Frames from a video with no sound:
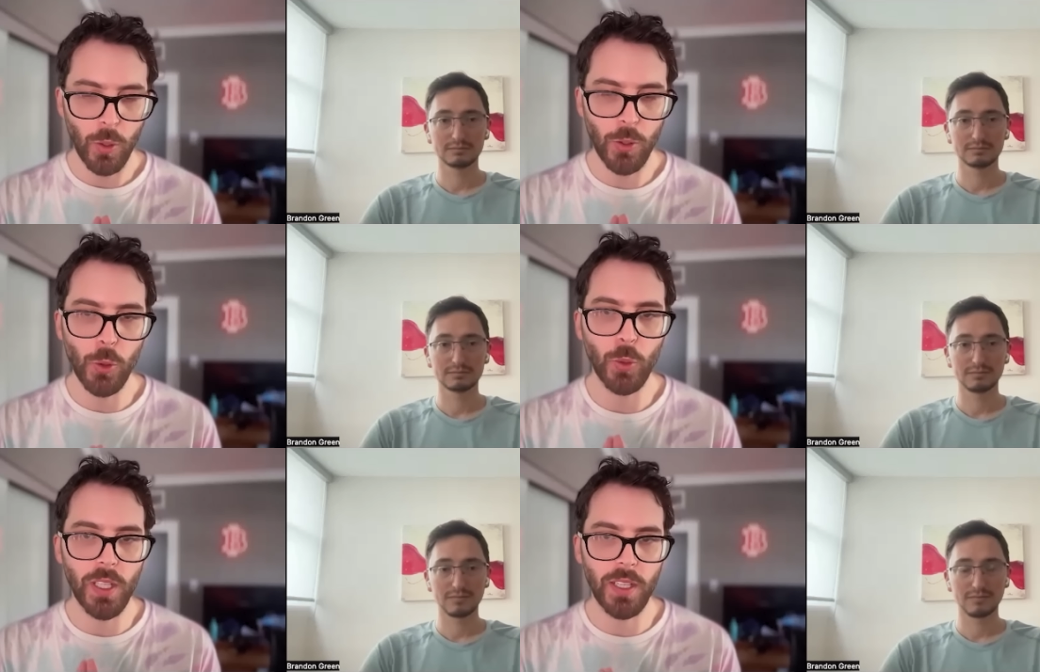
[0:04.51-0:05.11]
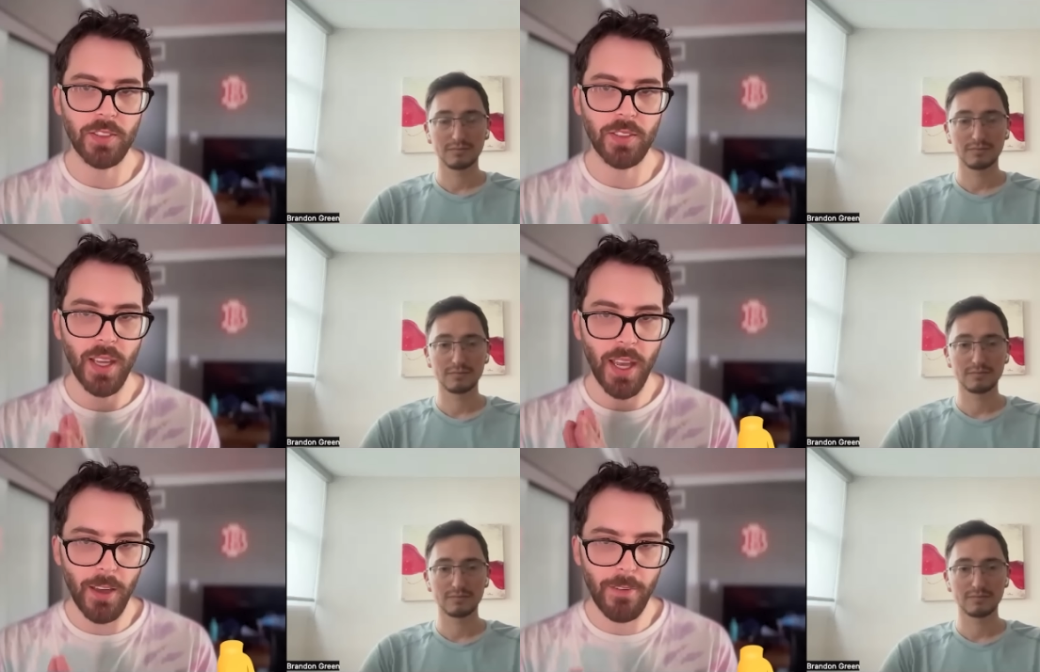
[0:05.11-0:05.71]
Speaker 1: Could you
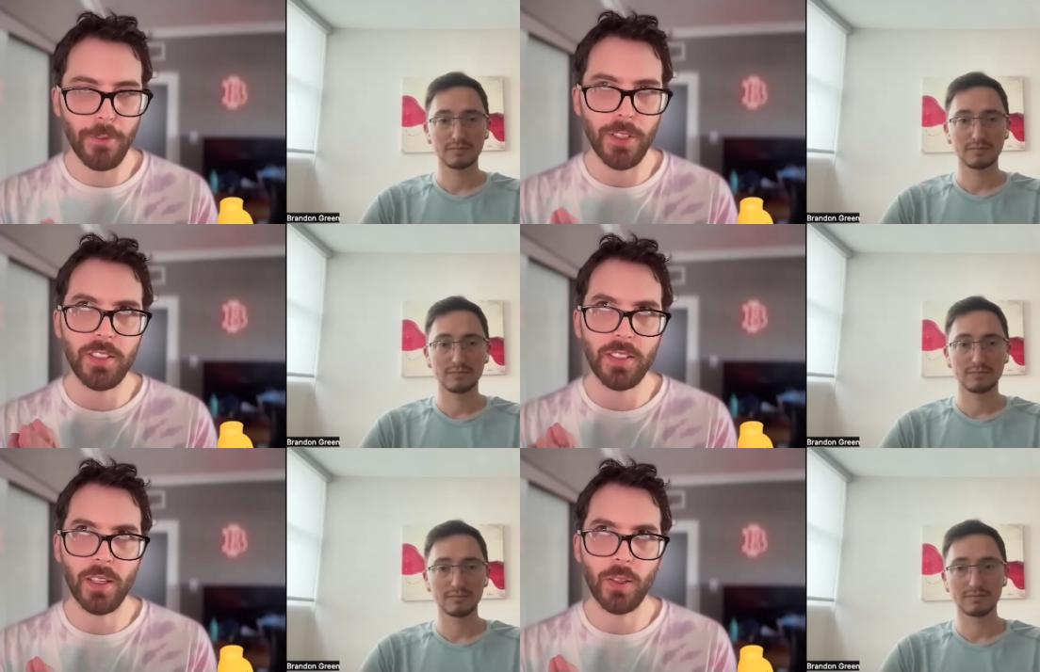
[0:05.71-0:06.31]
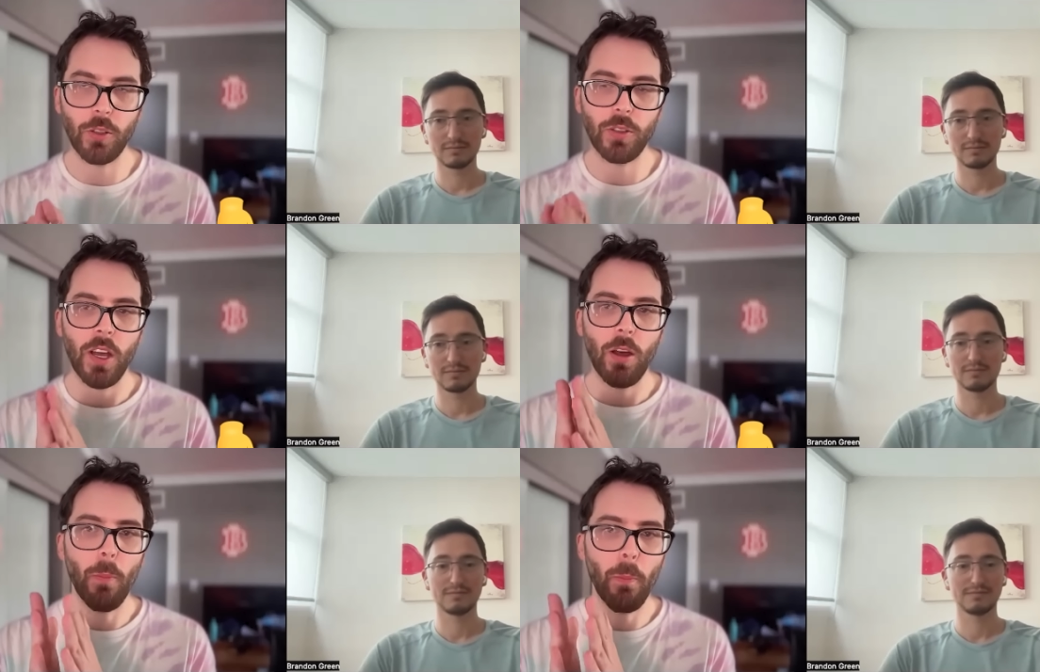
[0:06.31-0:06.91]
list every single
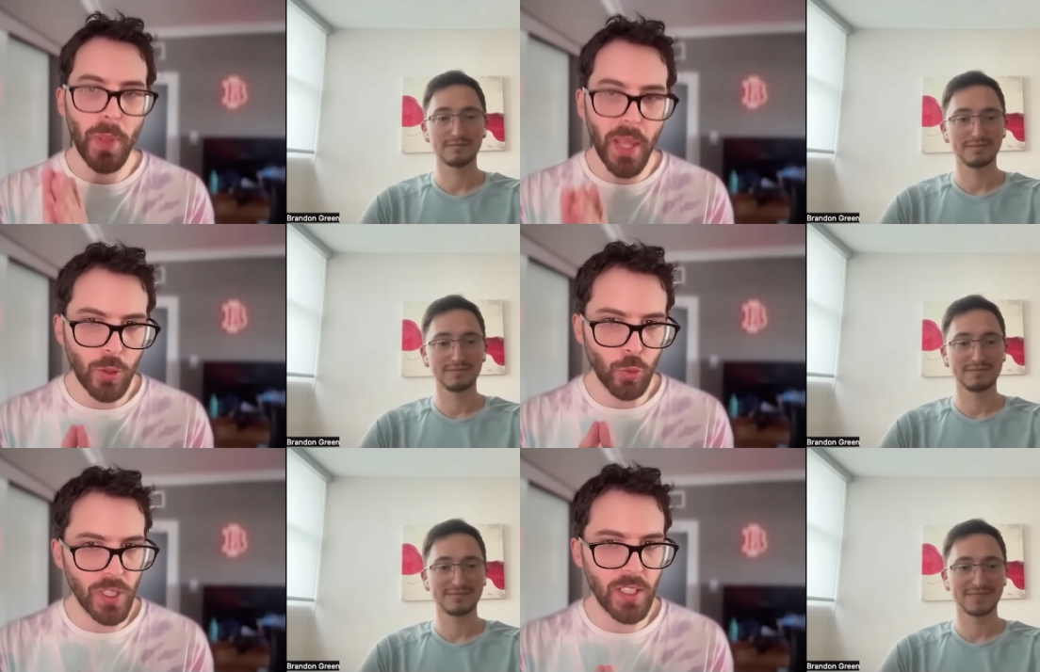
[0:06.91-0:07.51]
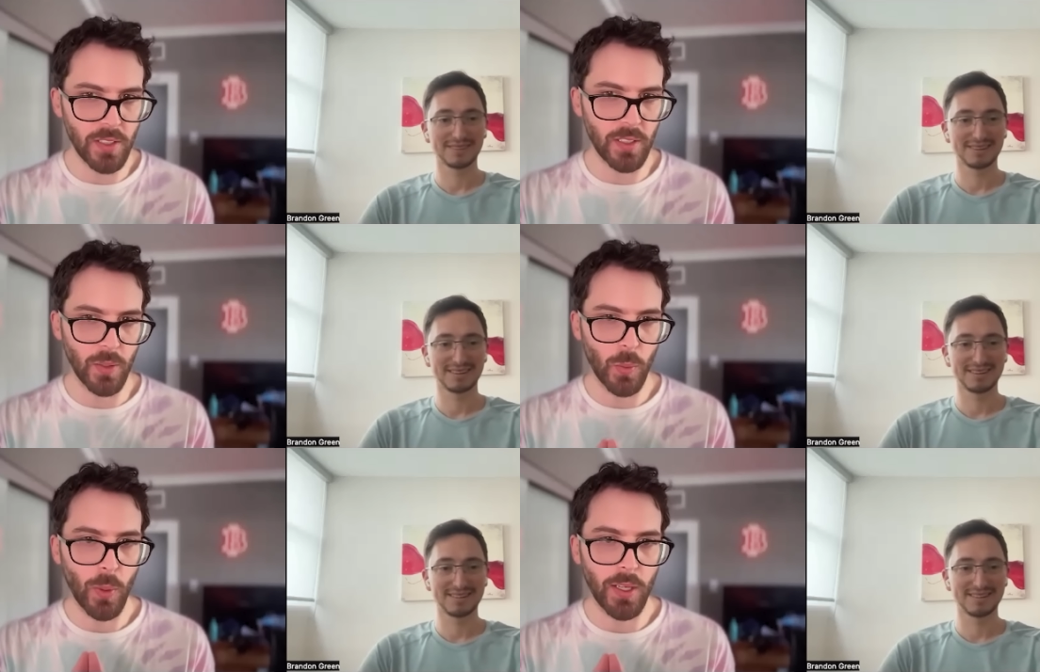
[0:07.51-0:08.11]
big
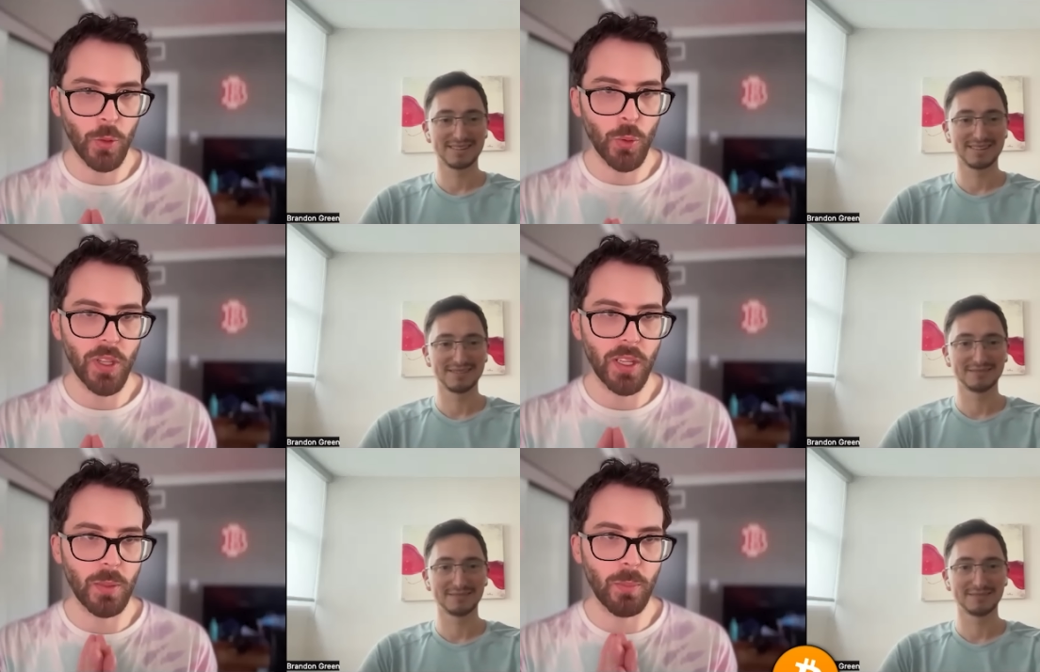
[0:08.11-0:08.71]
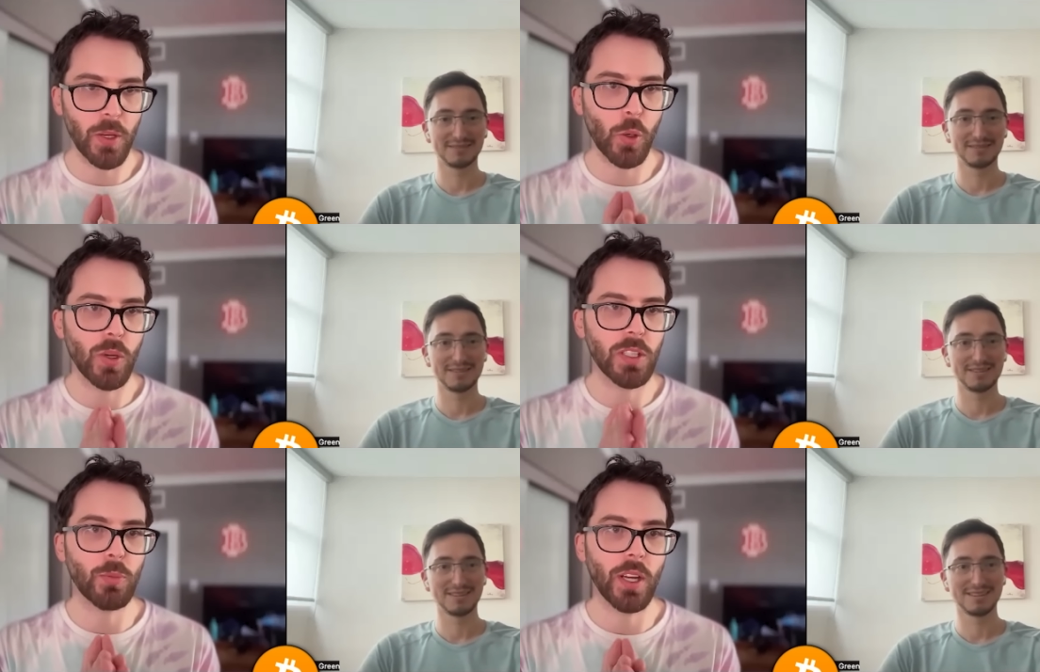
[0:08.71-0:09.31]
reason why you think
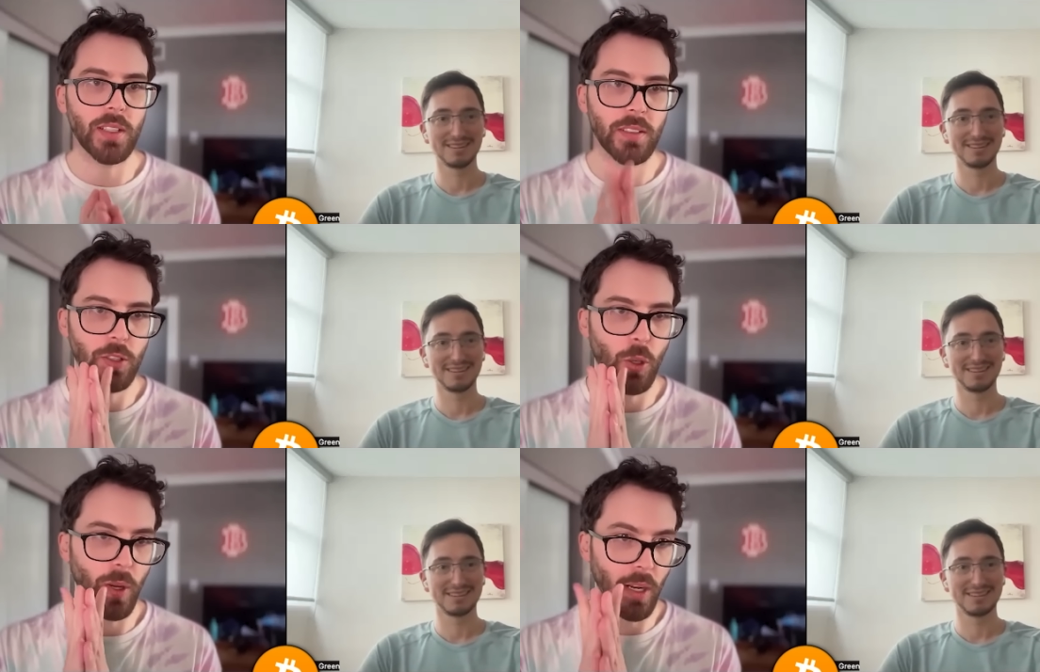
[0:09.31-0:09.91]
Bitcoin's price is going